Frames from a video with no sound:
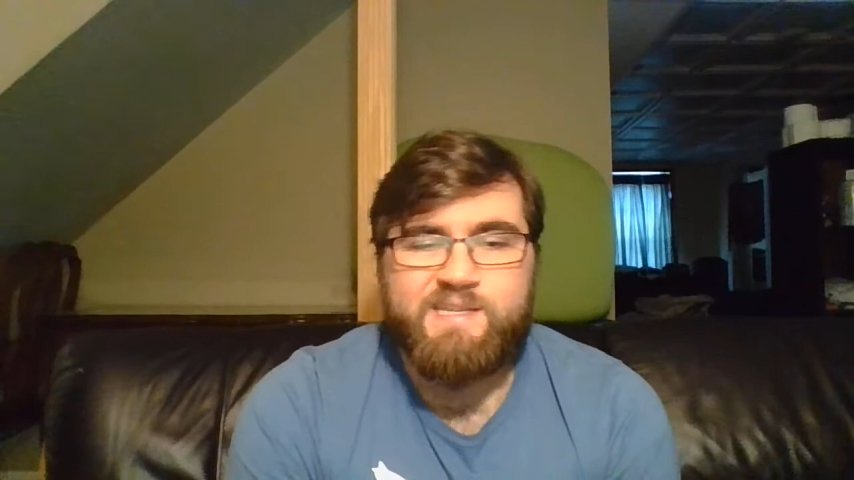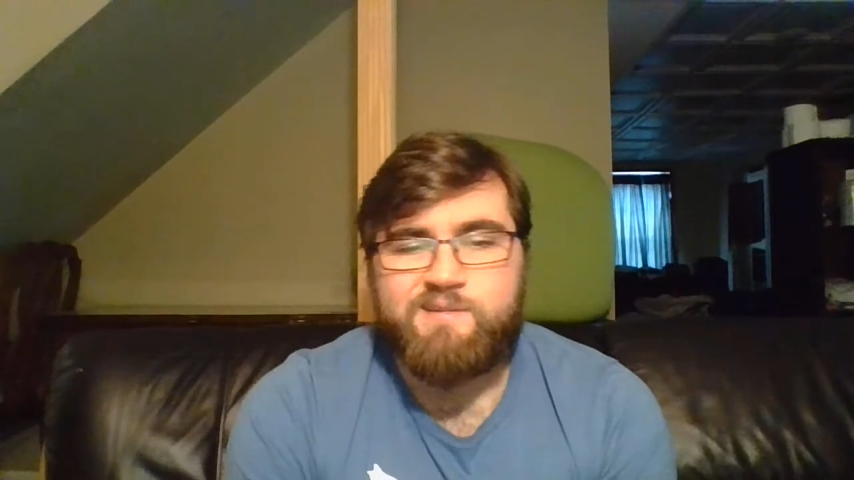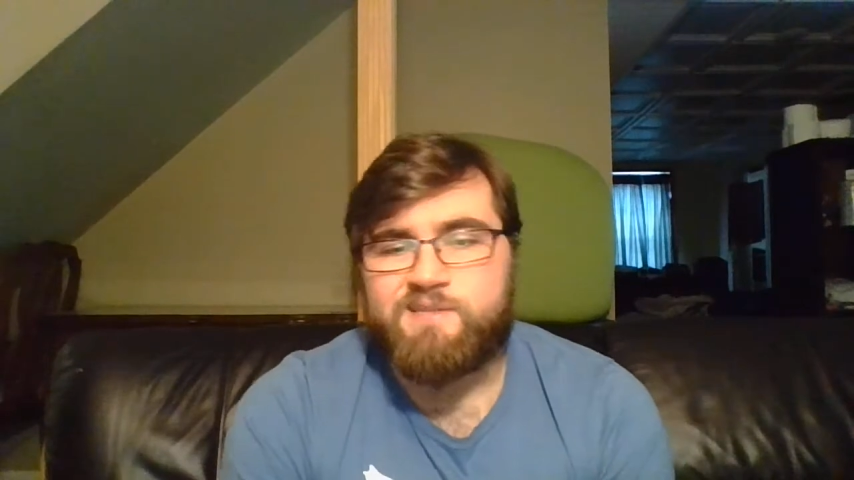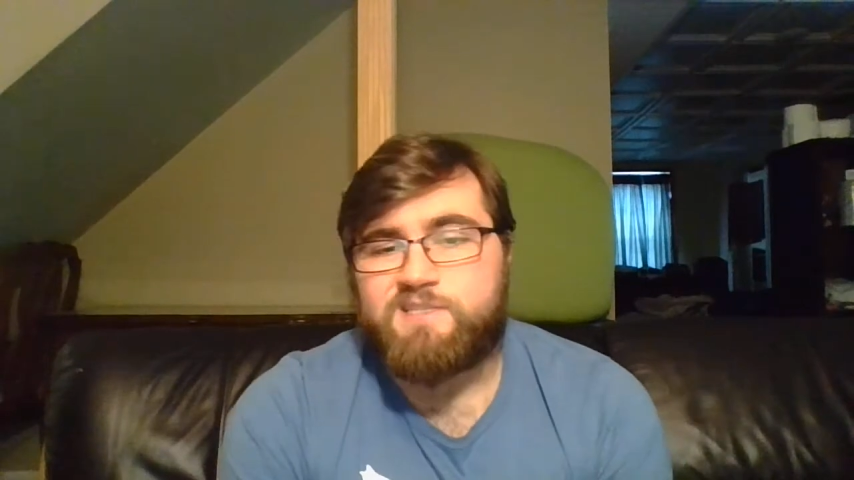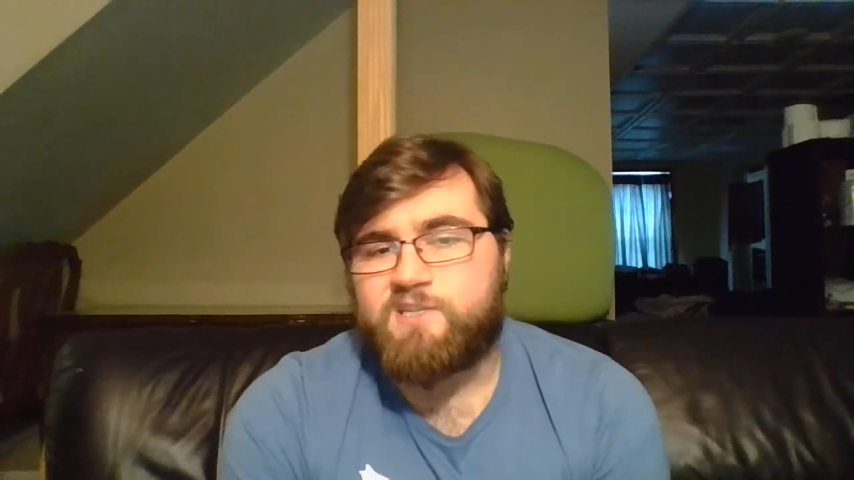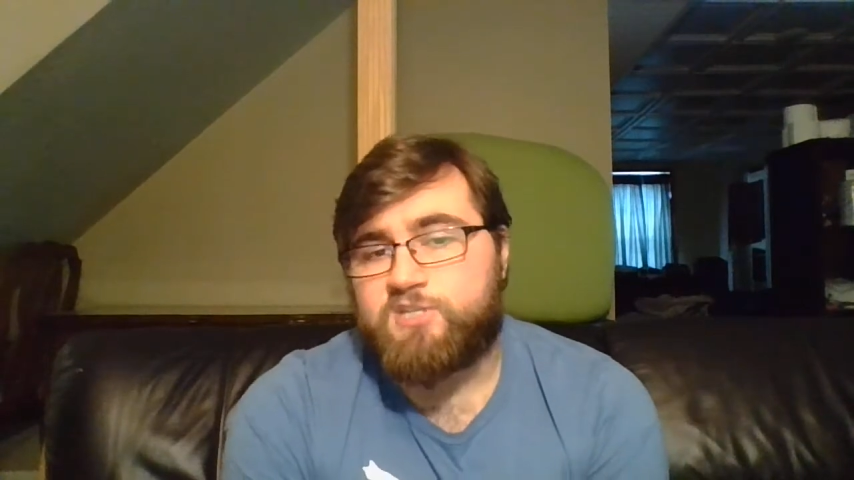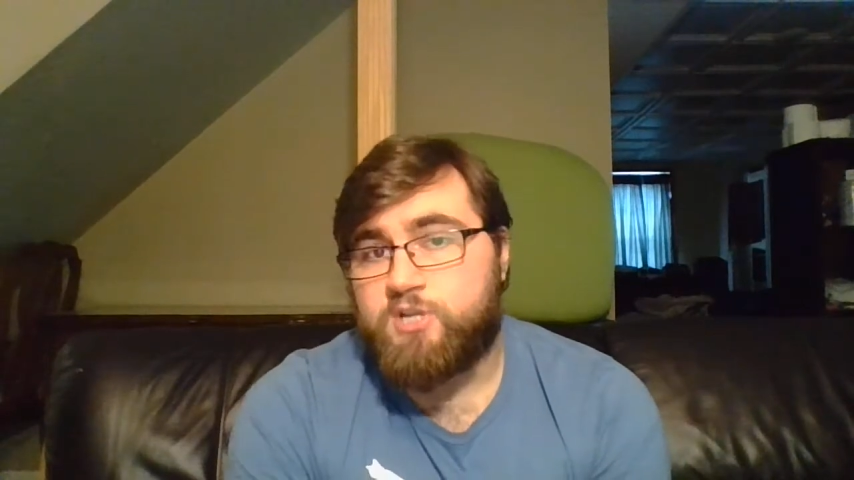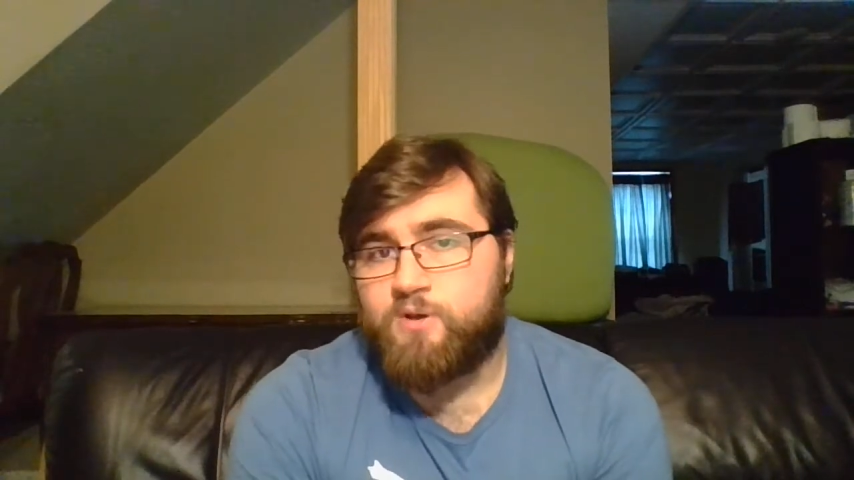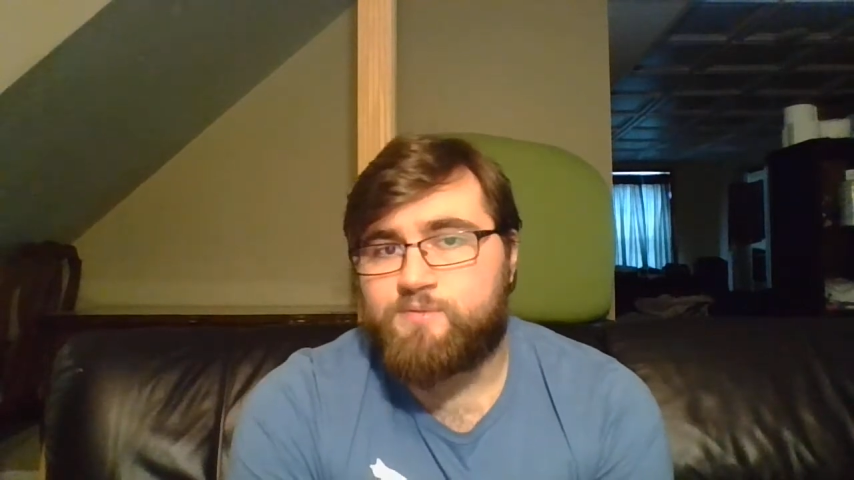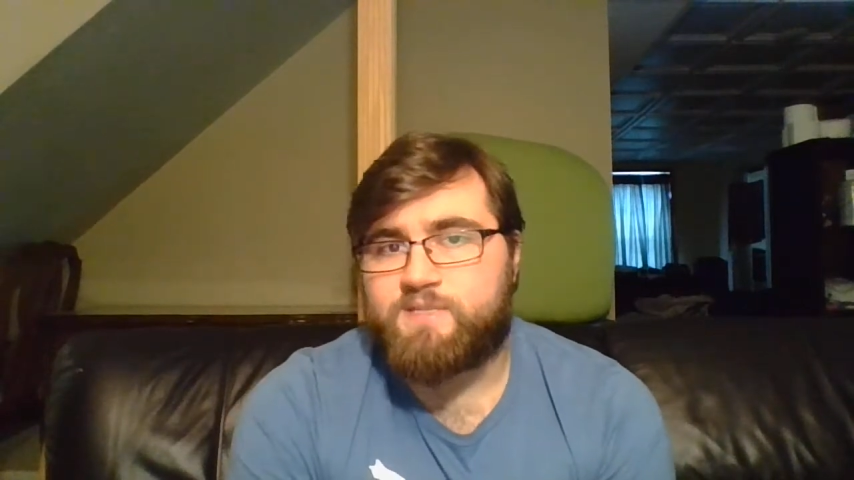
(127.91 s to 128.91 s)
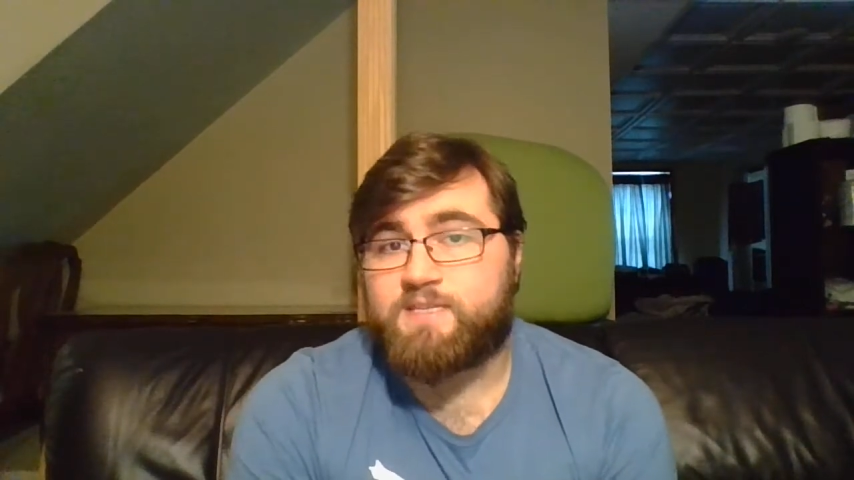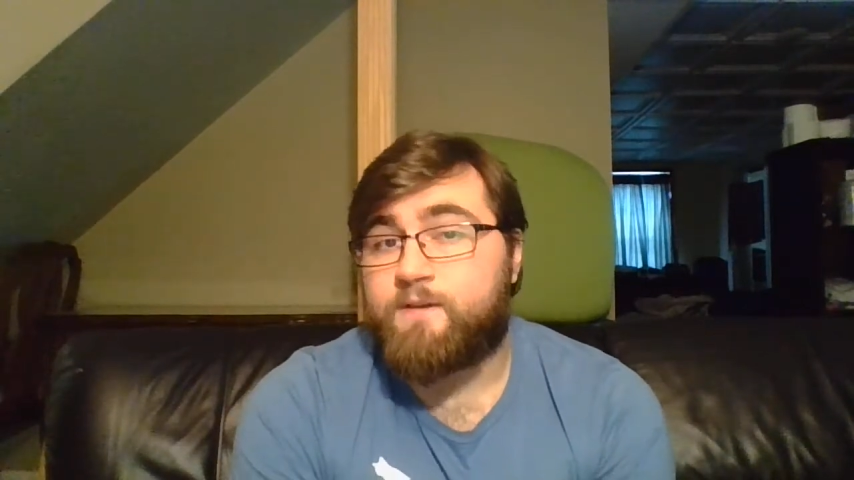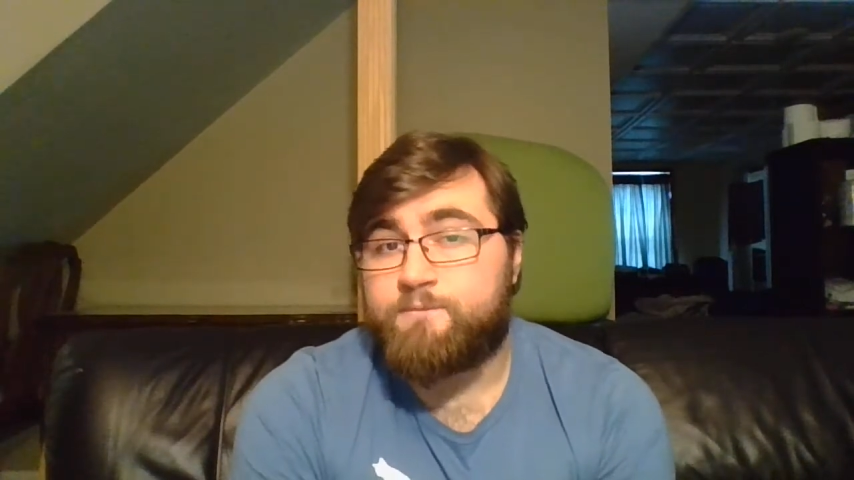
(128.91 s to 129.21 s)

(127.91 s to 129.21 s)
You can see shows like The